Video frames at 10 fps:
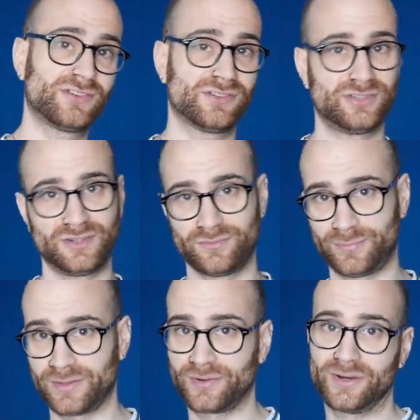and Steven
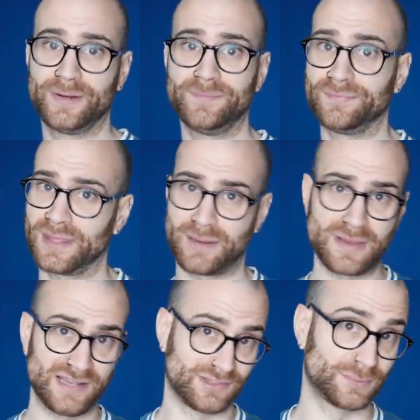Bergwijn.
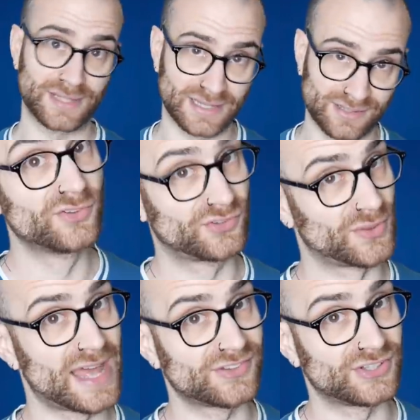Amazing players. So that's